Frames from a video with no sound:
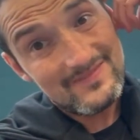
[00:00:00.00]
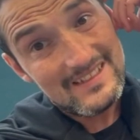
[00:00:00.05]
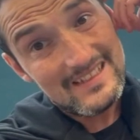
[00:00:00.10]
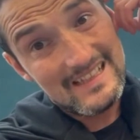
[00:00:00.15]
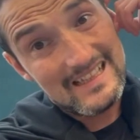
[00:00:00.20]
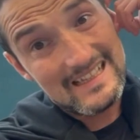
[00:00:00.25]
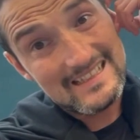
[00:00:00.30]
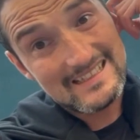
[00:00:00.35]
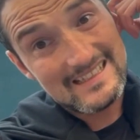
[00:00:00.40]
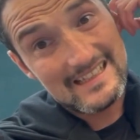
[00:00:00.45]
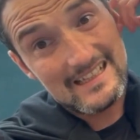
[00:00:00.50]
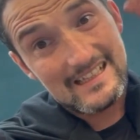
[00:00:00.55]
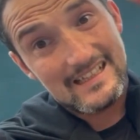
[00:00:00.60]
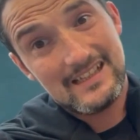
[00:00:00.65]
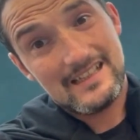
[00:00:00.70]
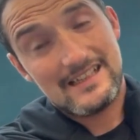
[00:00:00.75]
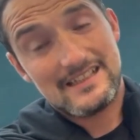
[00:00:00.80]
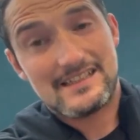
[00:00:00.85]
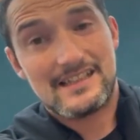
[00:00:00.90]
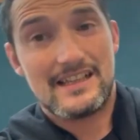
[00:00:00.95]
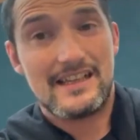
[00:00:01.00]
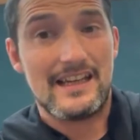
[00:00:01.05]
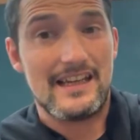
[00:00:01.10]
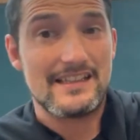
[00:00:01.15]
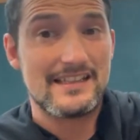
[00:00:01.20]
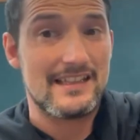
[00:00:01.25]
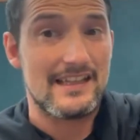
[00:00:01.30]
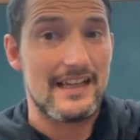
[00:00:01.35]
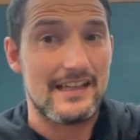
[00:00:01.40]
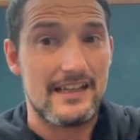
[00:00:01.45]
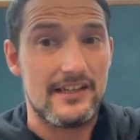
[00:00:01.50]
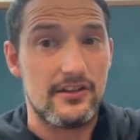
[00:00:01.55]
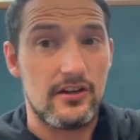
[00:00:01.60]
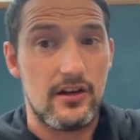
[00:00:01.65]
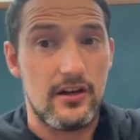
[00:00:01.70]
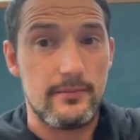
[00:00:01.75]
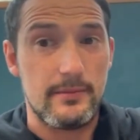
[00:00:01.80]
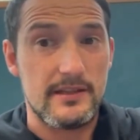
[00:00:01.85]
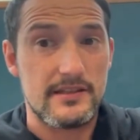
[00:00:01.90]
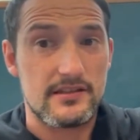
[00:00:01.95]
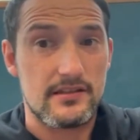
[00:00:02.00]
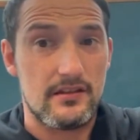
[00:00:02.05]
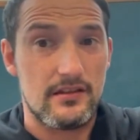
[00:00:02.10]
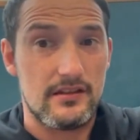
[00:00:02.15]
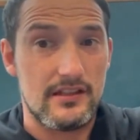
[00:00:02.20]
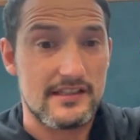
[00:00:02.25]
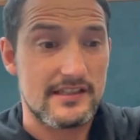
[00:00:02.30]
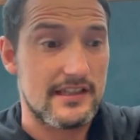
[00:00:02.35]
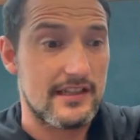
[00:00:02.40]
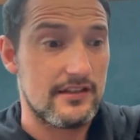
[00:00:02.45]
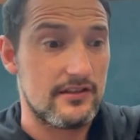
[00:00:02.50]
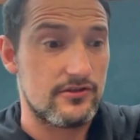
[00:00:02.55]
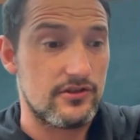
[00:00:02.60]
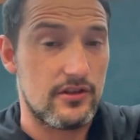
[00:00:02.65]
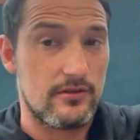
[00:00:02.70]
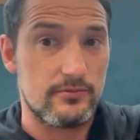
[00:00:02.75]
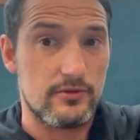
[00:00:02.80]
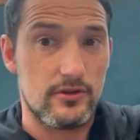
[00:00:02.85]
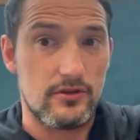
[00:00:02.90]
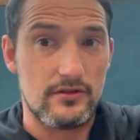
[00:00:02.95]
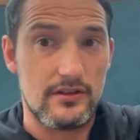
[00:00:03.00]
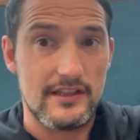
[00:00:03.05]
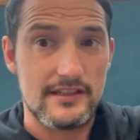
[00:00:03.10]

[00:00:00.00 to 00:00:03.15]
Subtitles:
That's the case in any derby, so let's get the job done.